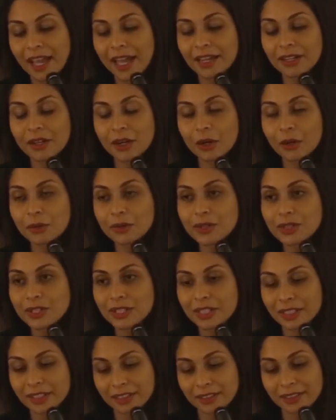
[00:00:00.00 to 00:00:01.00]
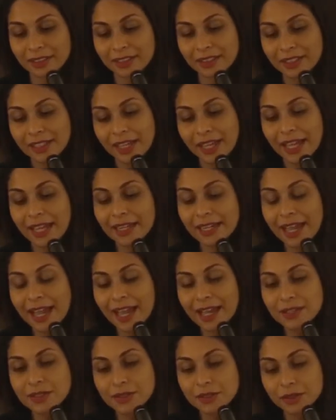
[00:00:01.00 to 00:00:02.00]
an ocean, an
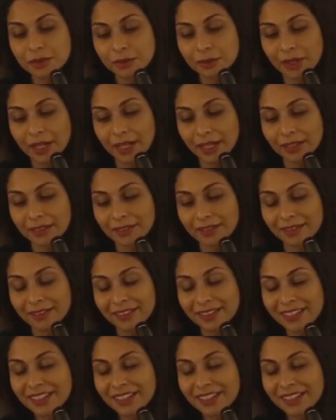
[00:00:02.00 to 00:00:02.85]
azurite,